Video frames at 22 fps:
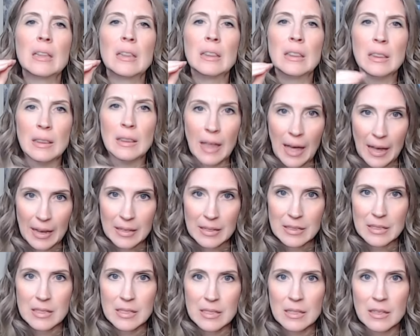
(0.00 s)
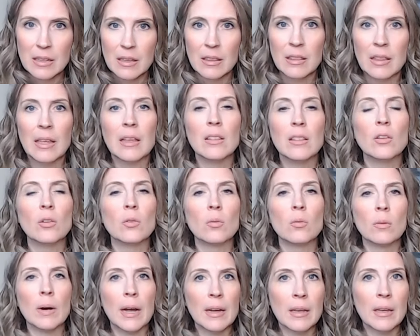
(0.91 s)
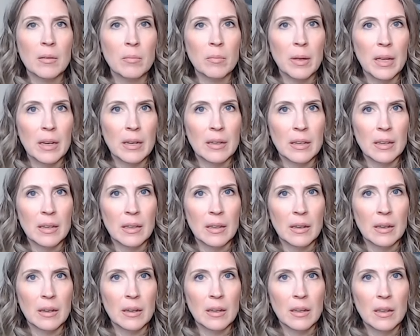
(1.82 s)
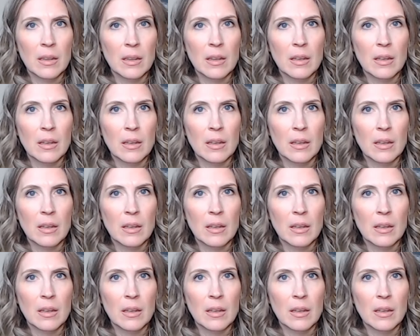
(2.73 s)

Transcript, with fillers: less than the recommended